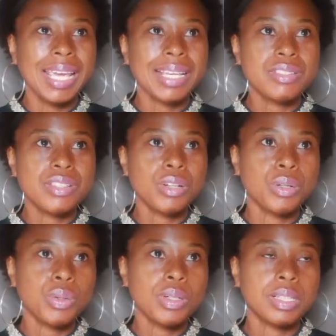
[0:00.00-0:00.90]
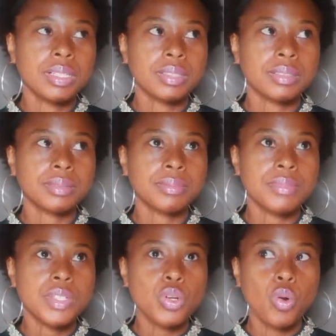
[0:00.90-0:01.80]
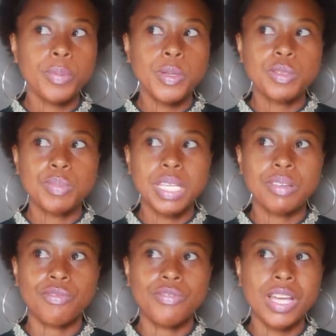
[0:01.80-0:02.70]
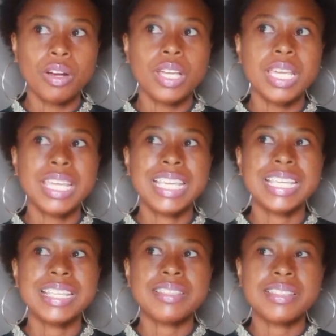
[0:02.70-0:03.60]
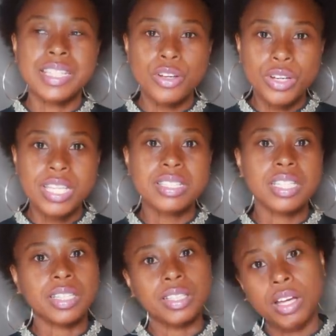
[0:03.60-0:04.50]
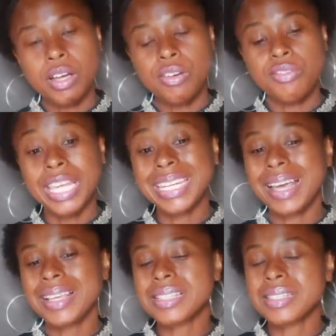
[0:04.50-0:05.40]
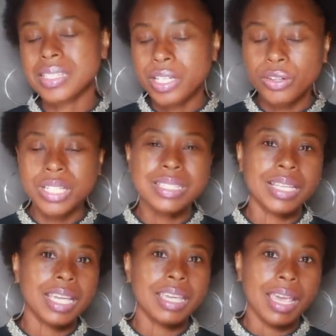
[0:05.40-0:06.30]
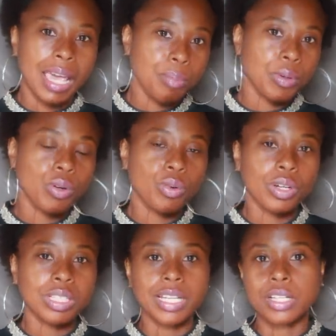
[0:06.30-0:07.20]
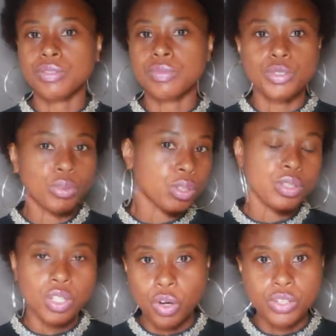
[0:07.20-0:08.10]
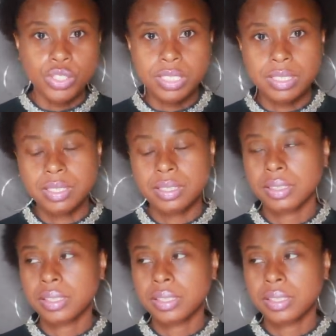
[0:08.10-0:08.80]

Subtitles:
And so Scorpio's being very serious in love and not serious like a Capricorn, like a drill sergeant.